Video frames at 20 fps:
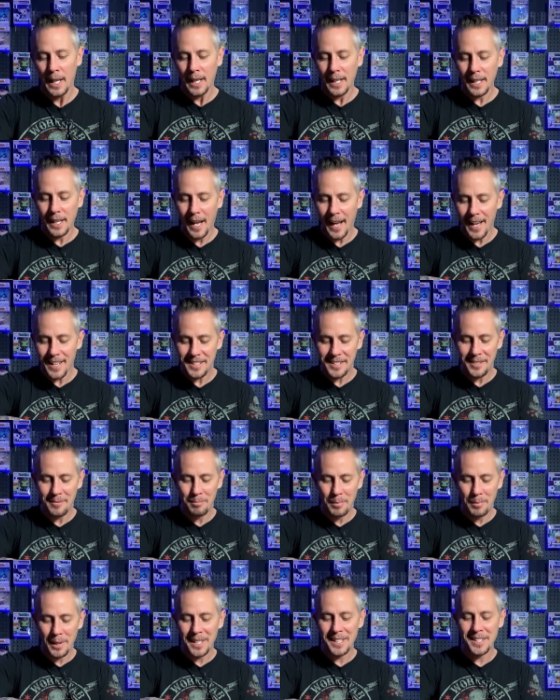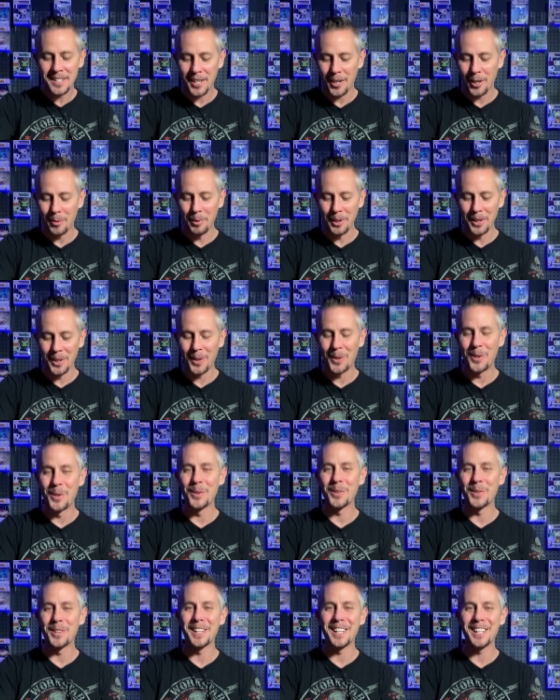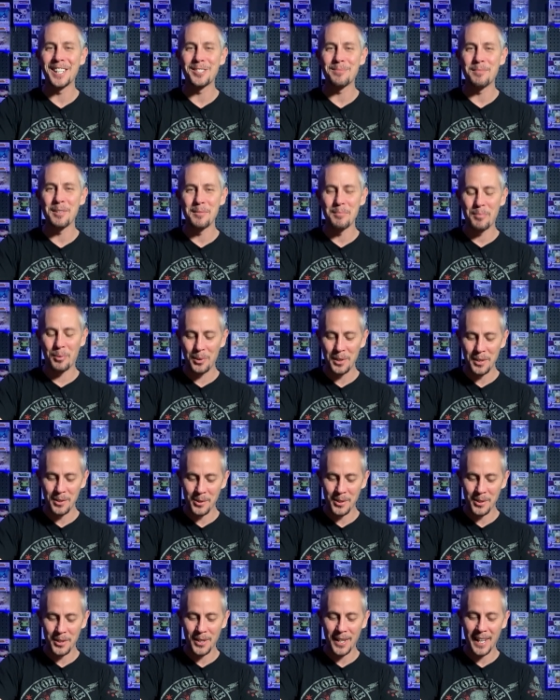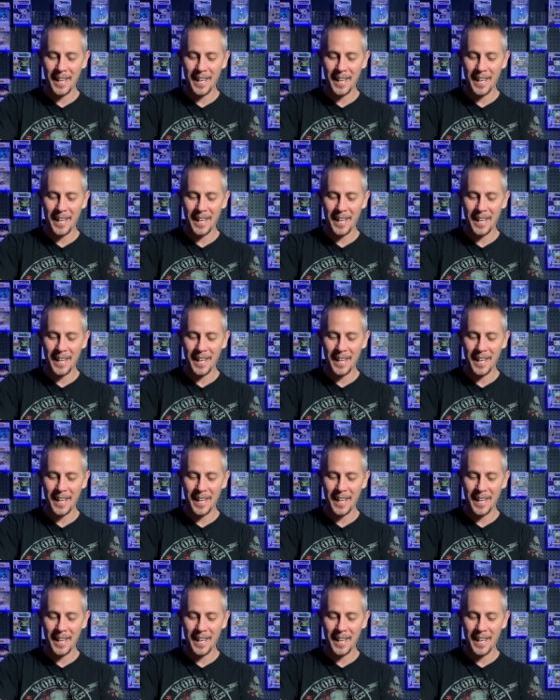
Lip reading: It hasn't been terribly long that he's been pre-ordered,